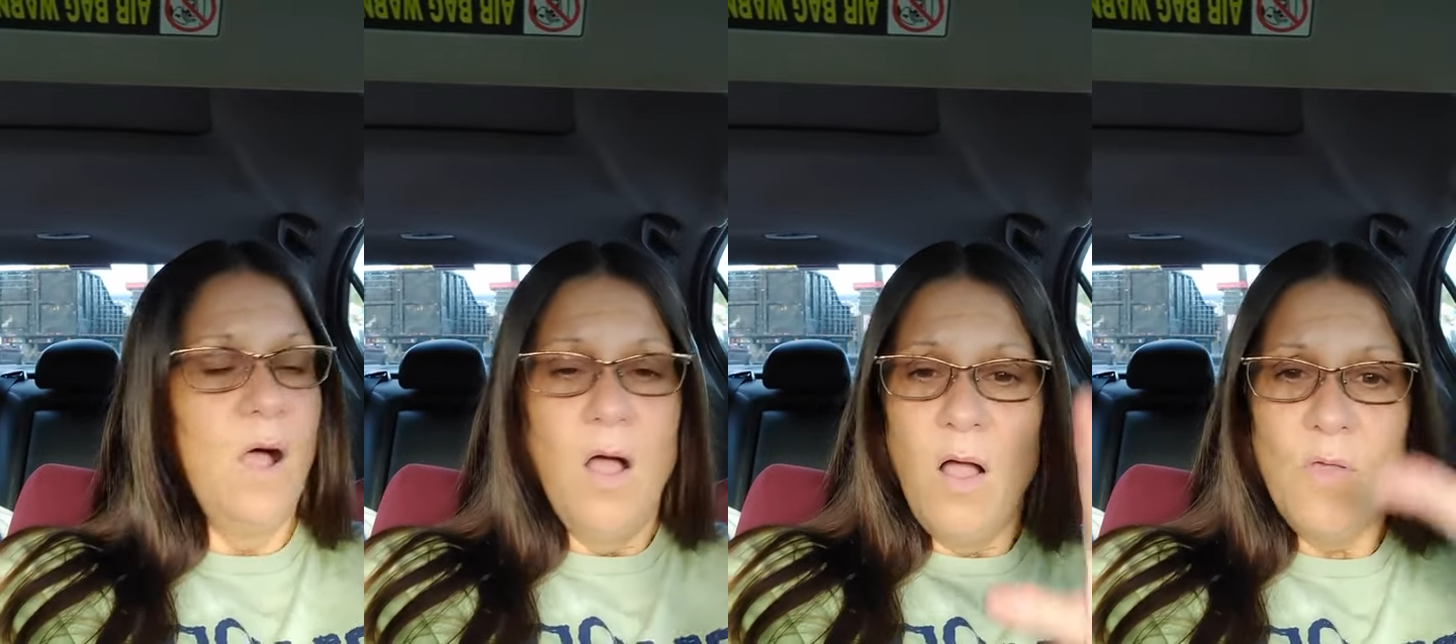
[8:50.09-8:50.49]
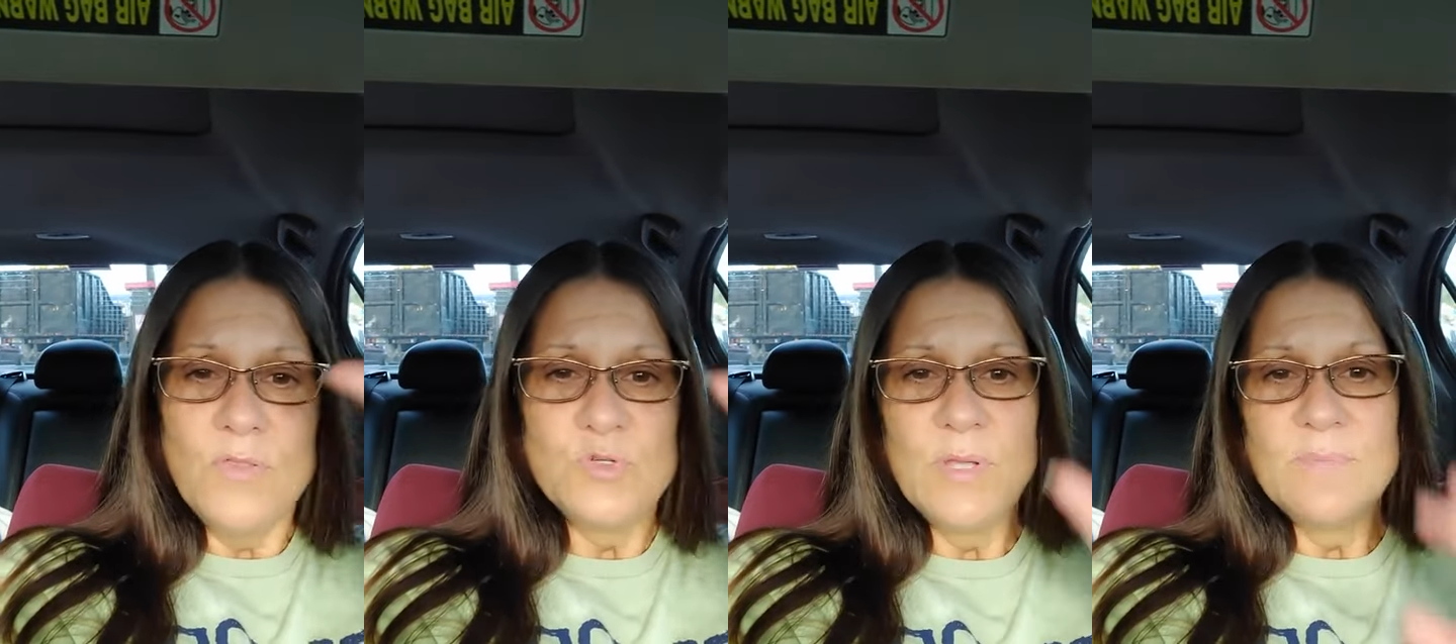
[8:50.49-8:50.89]
all
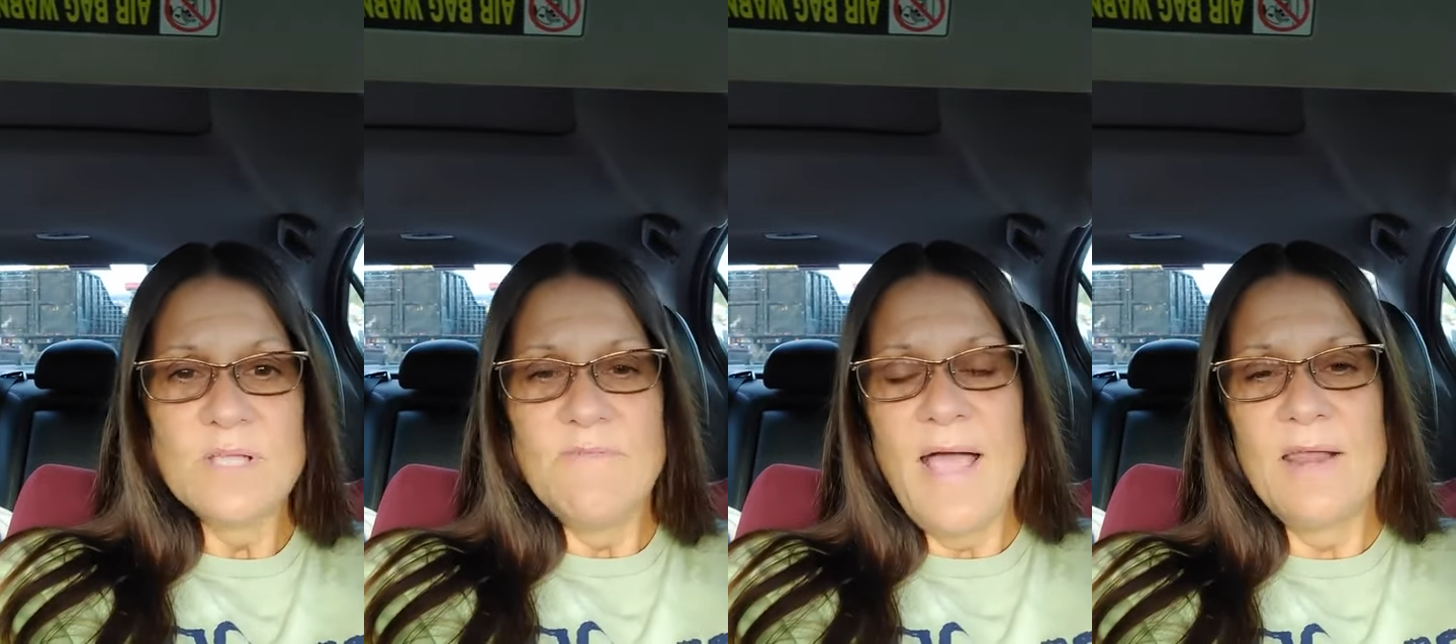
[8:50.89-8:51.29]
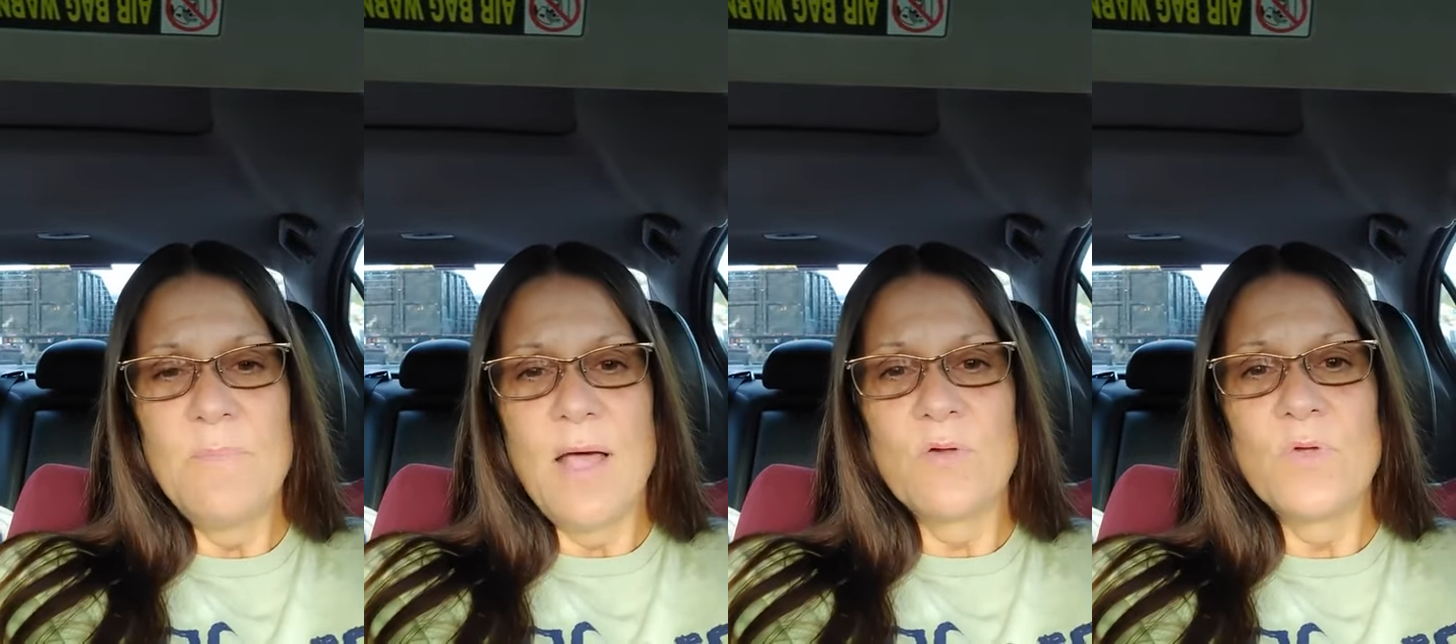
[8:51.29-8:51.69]
the dreams I've had
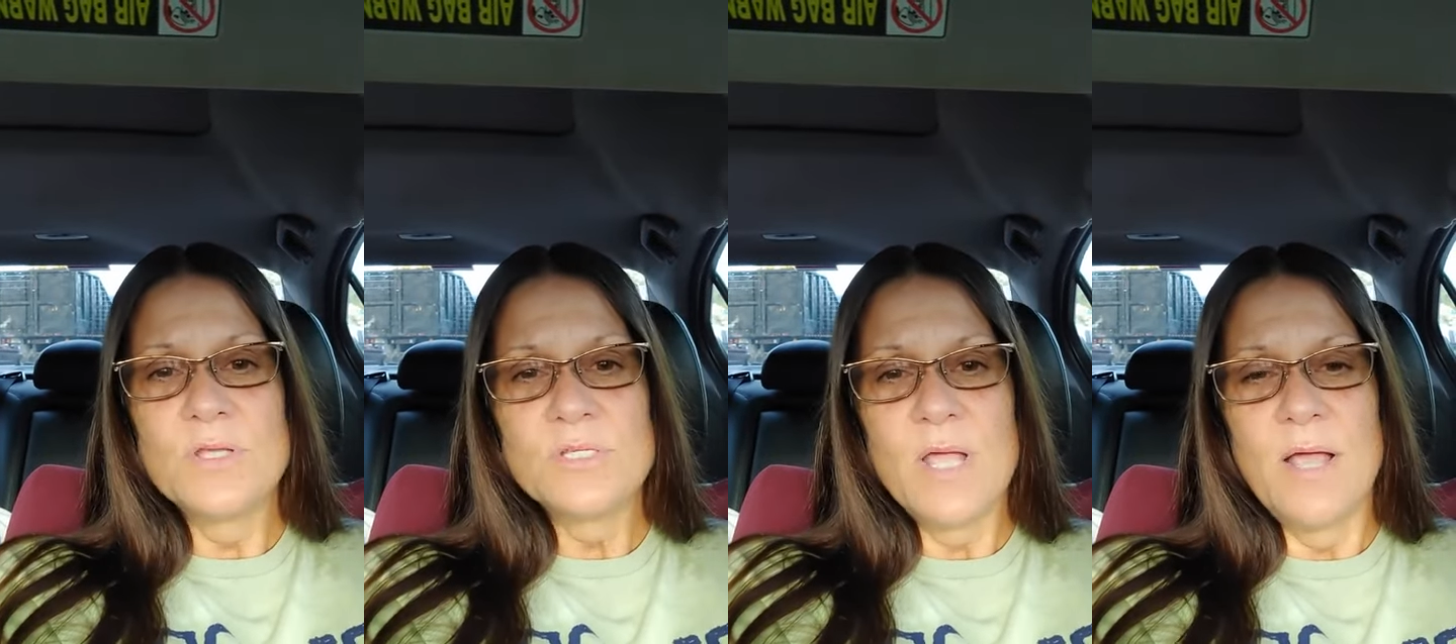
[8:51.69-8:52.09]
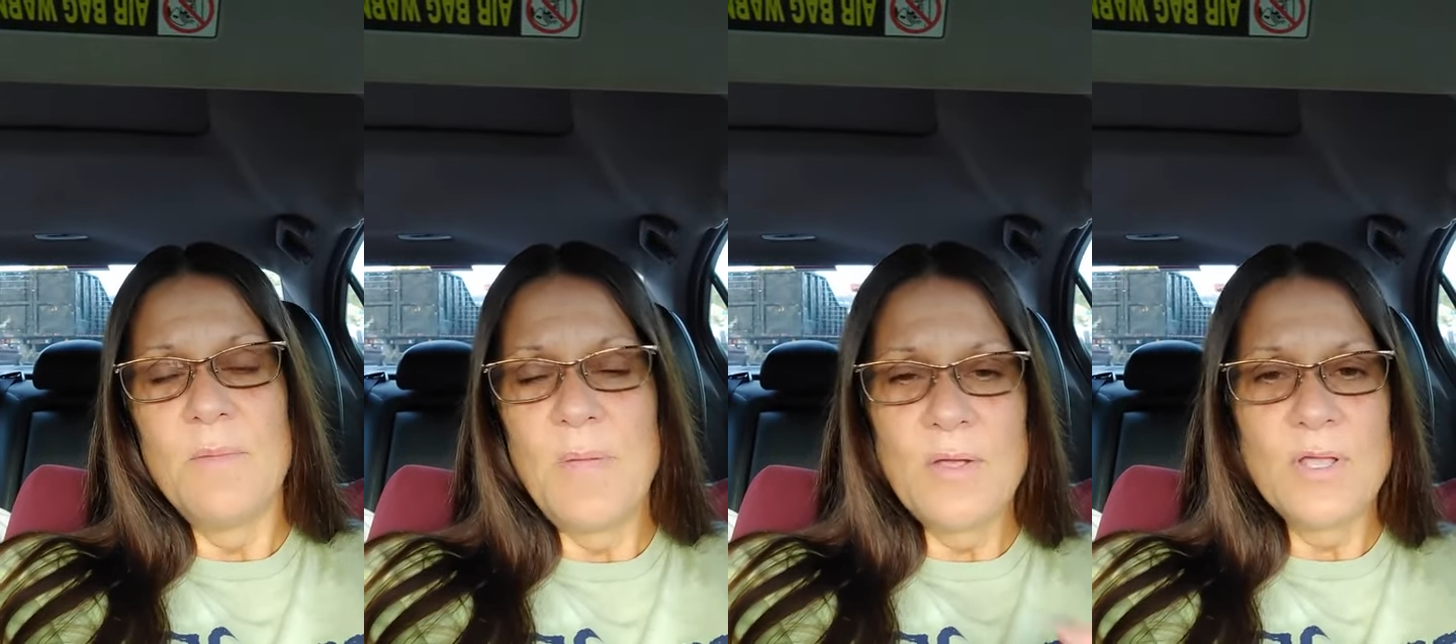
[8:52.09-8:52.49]
about Russia, uh,
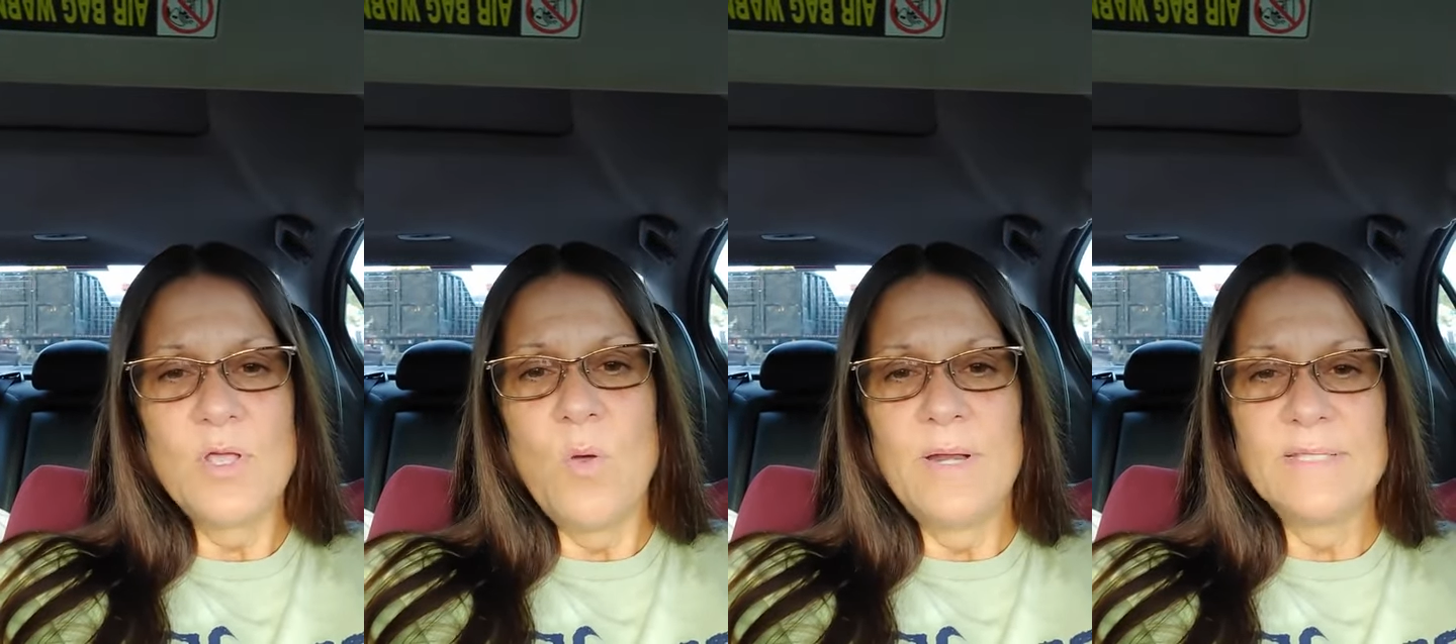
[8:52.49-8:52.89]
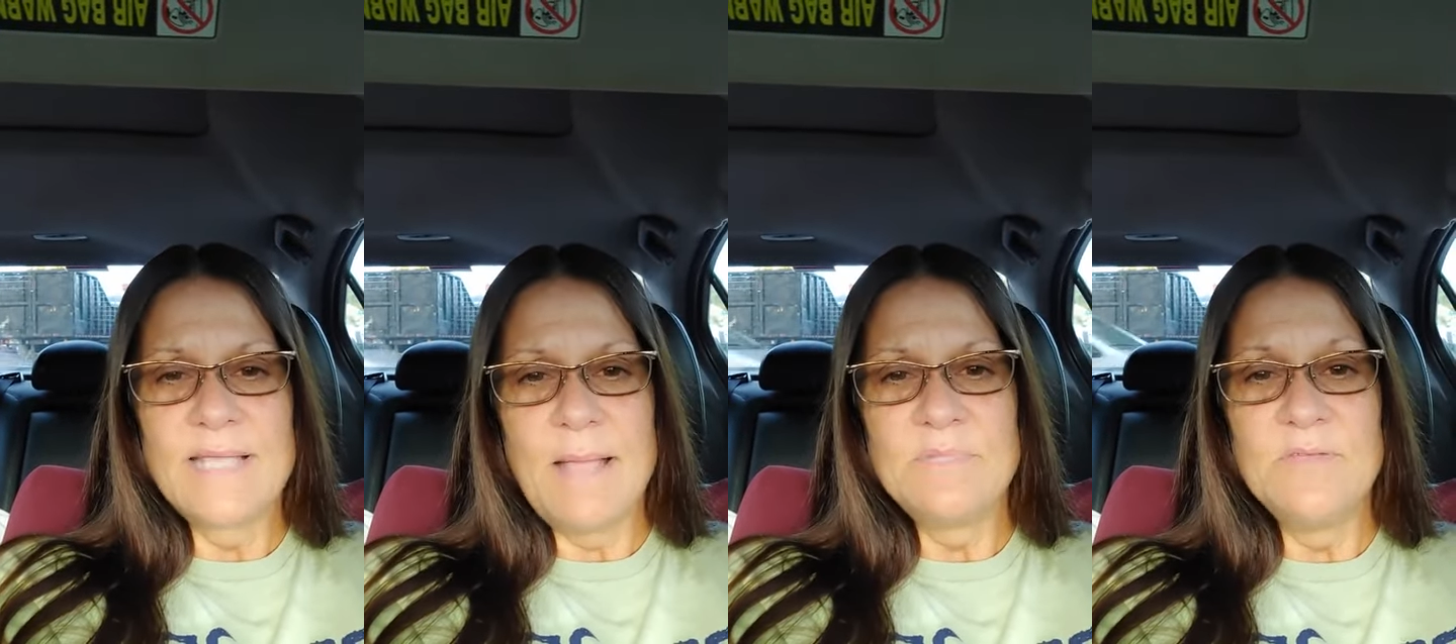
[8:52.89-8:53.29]
America going into
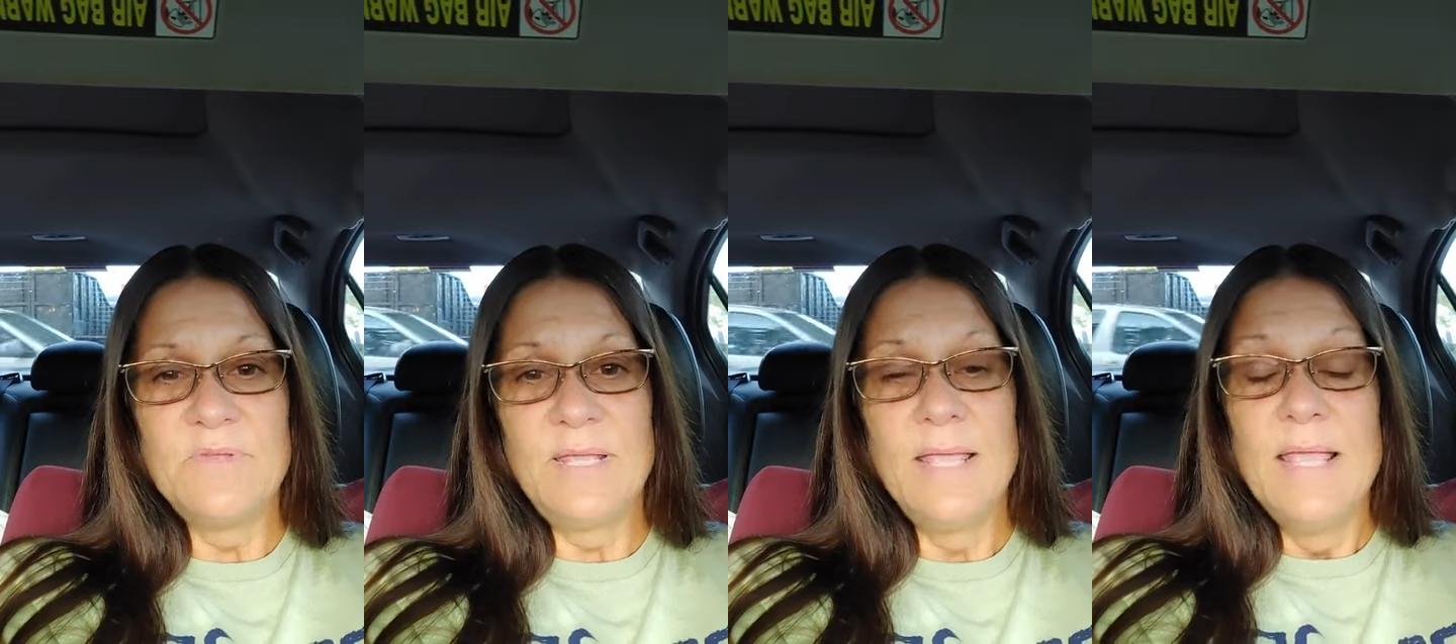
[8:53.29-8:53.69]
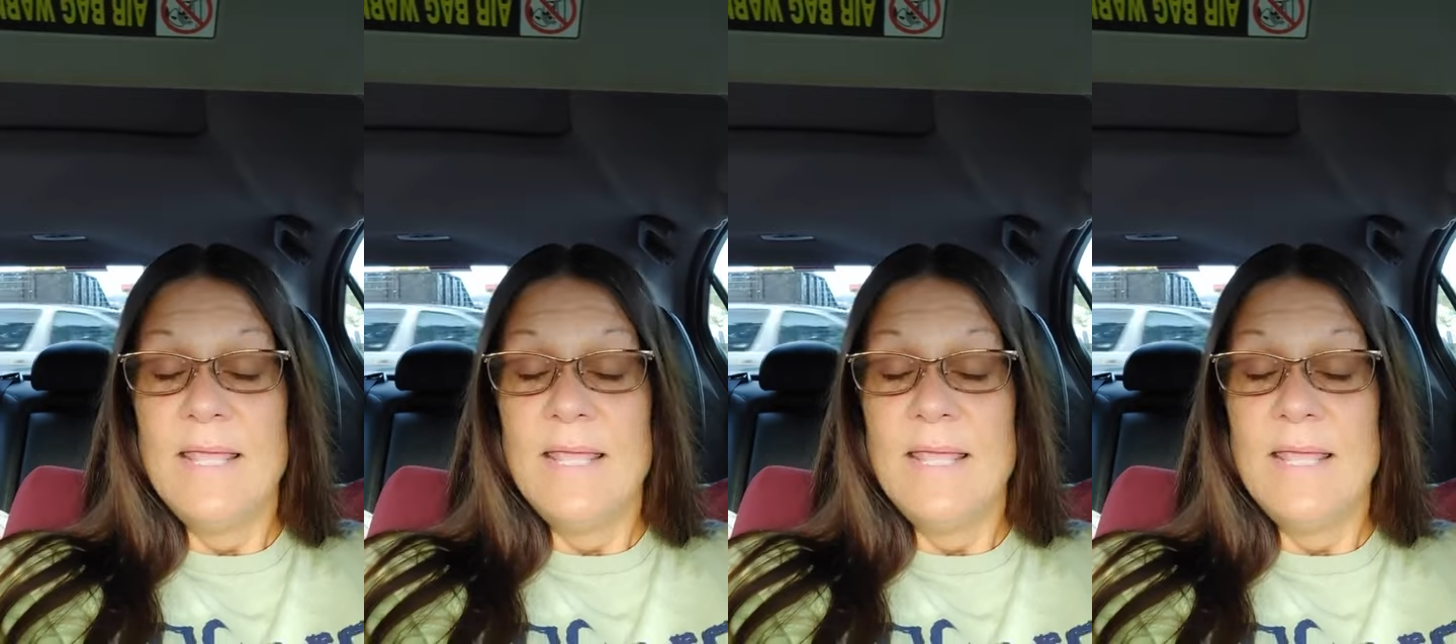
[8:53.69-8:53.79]
captivity.